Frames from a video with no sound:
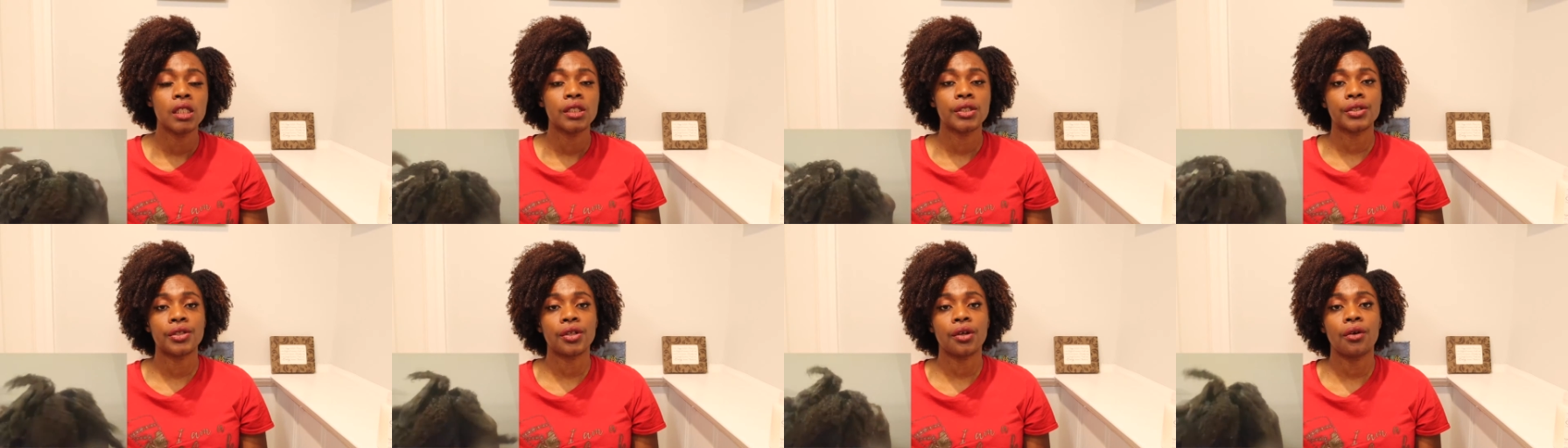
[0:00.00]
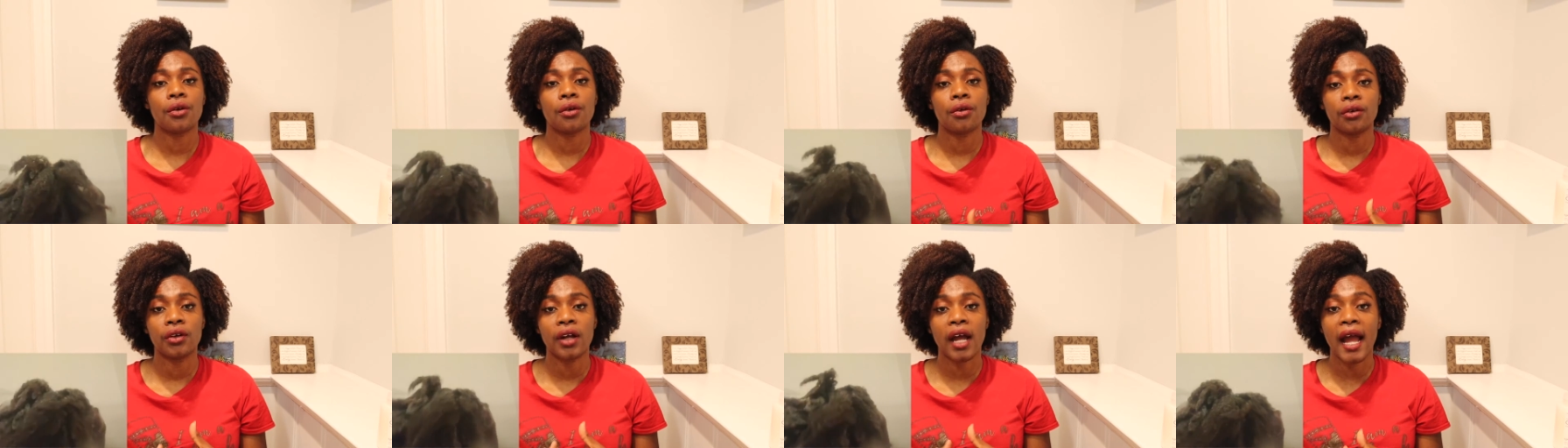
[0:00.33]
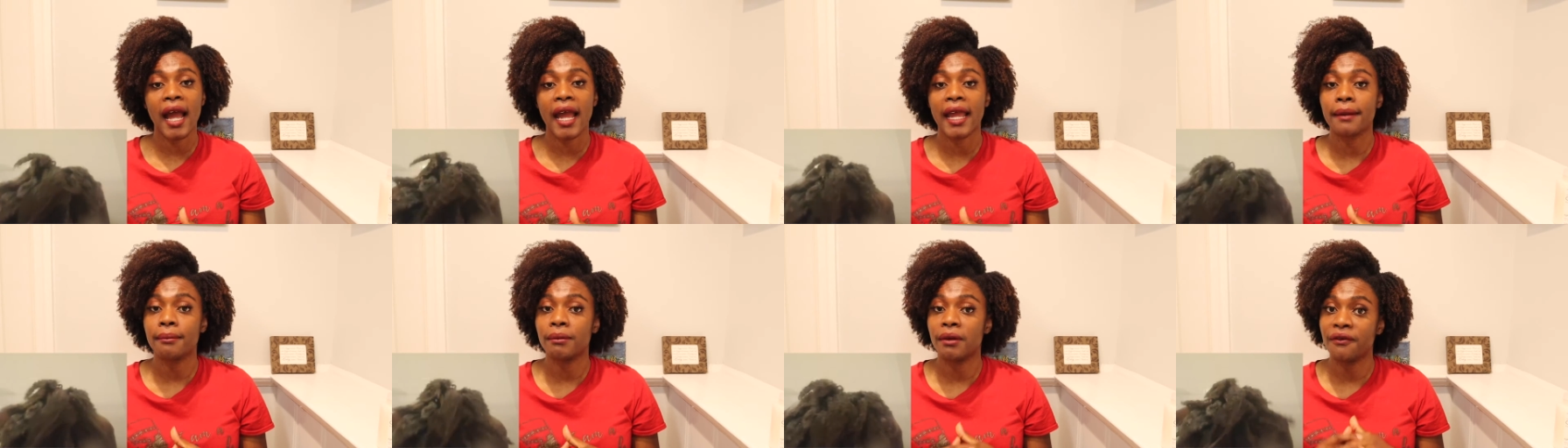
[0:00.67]
So
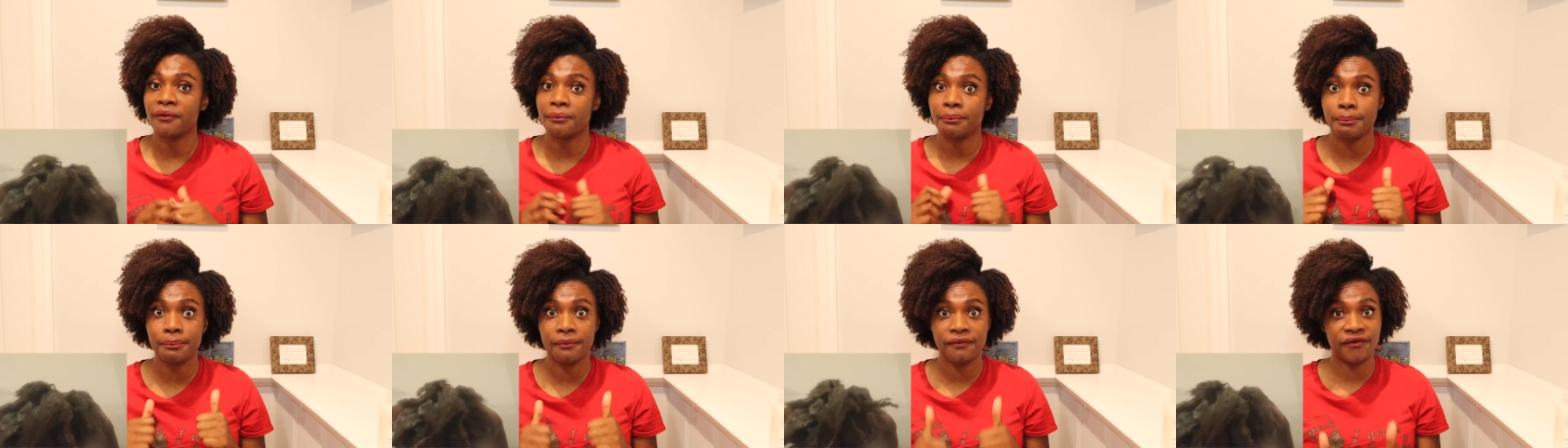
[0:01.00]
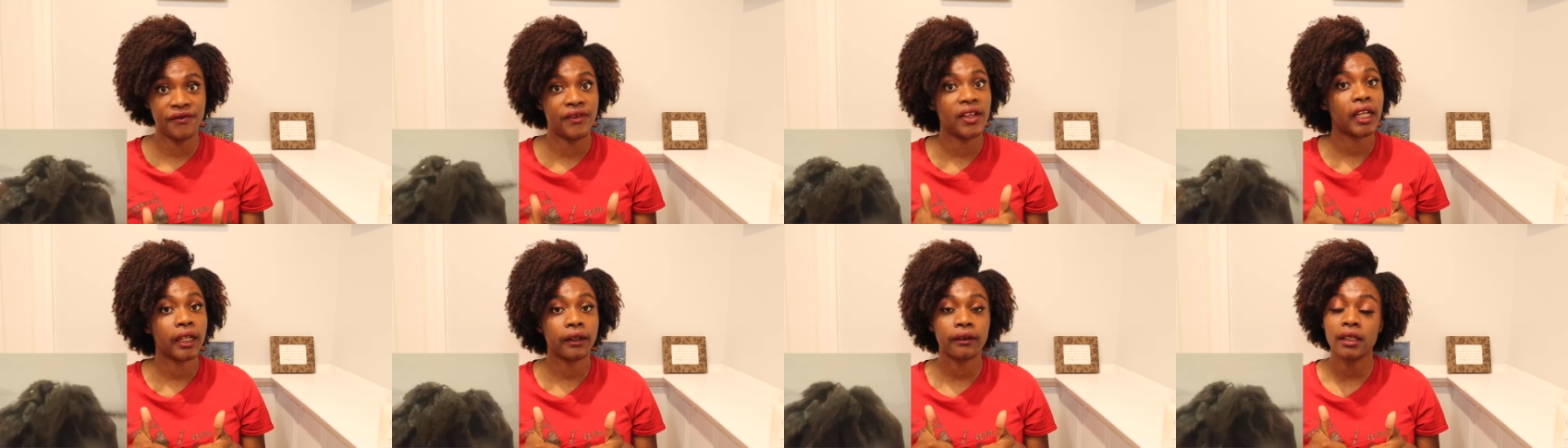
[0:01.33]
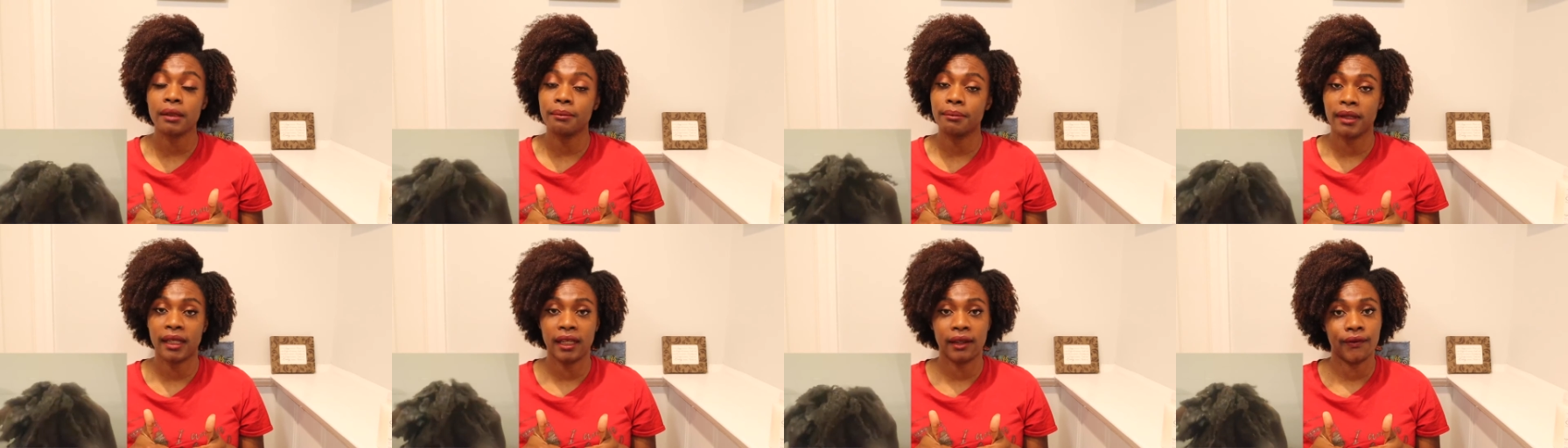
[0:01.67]
I'm a
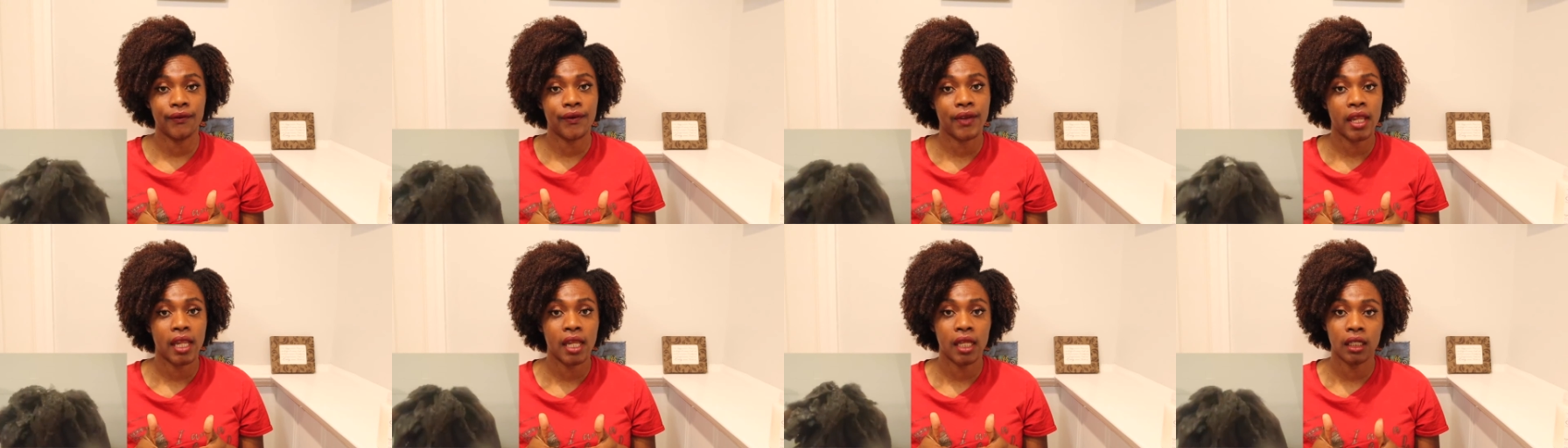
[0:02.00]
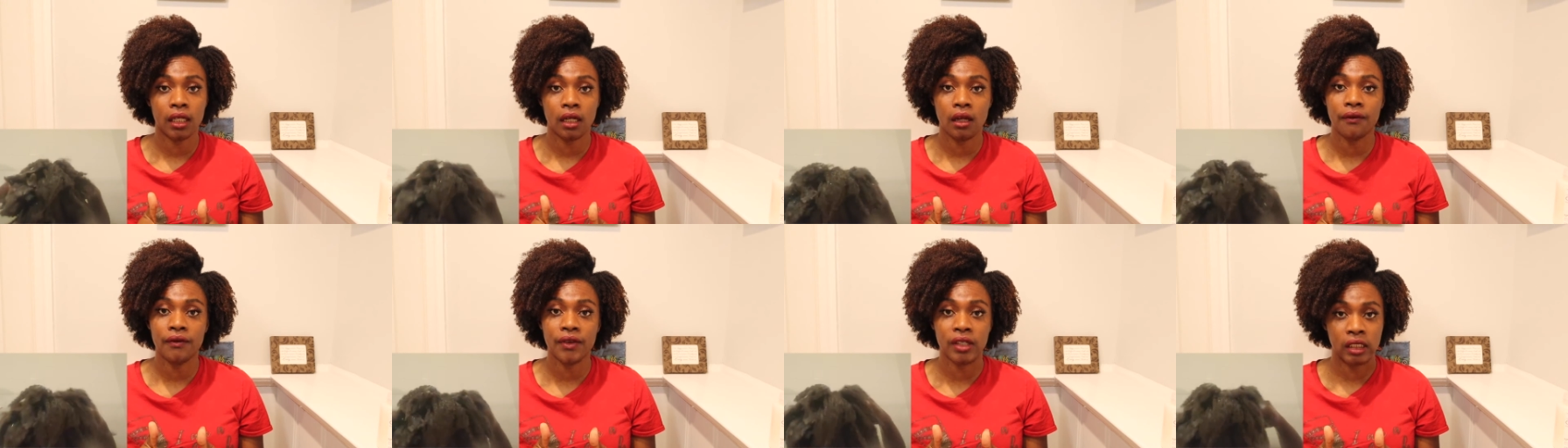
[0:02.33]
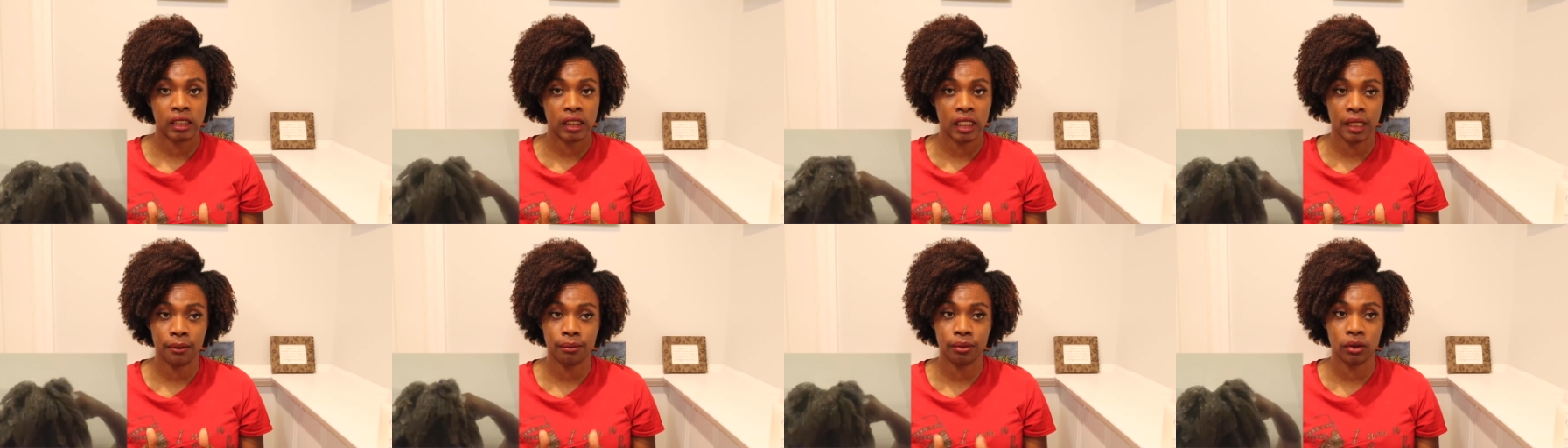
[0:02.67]
very big fan of the
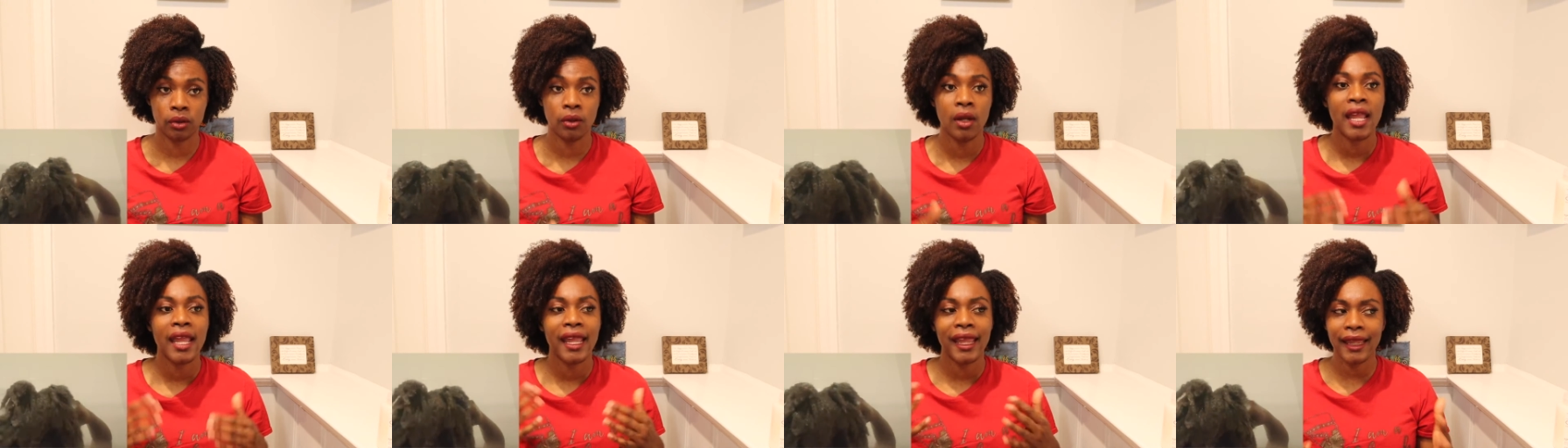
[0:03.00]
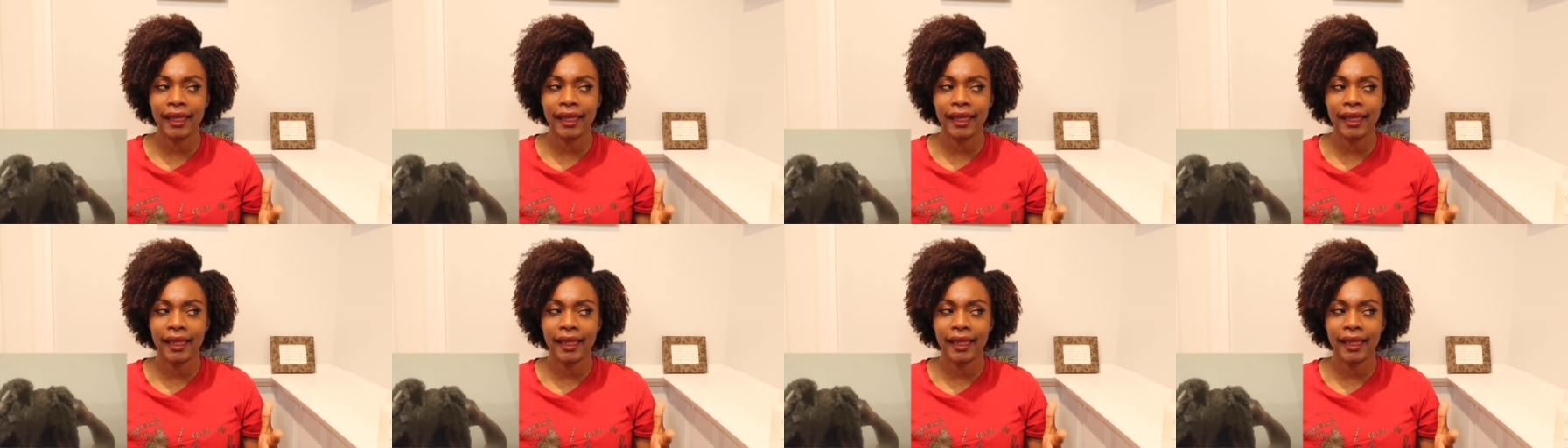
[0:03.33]
shampoo.